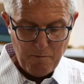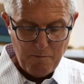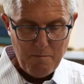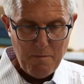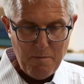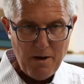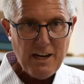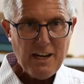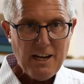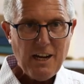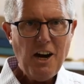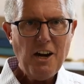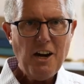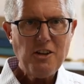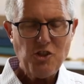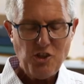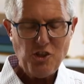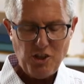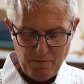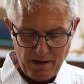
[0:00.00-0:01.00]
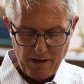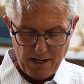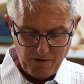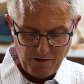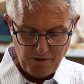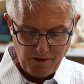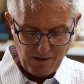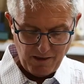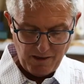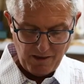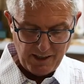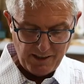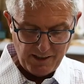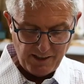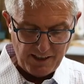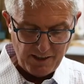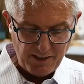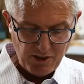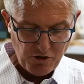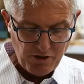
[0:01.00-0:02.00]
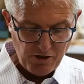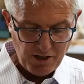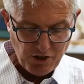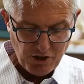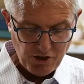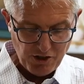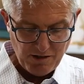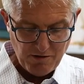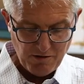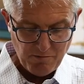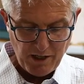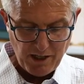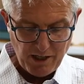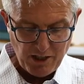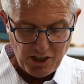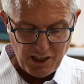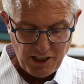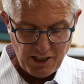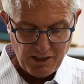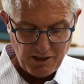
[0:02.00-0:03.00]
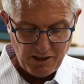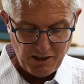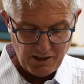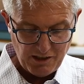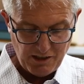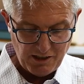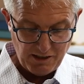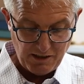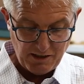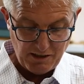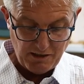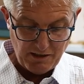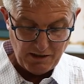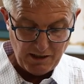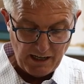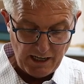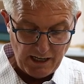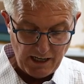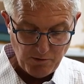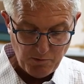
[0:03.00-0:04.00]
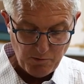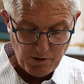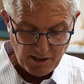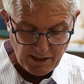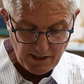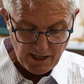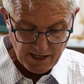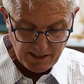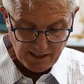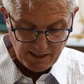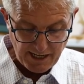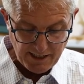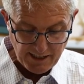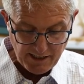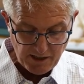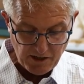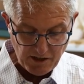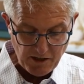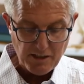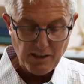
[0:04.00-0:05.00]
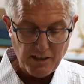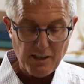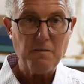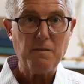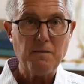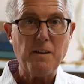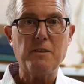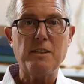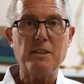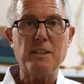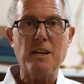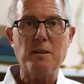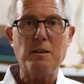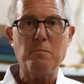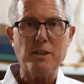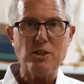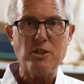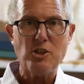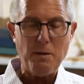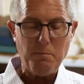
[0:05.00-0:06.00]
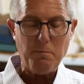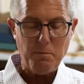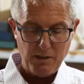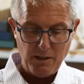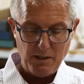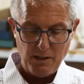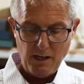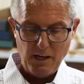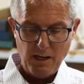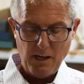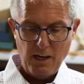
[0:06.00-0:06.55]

My hunch about this illustration, which is, as we see, dated 1958 by Shepard,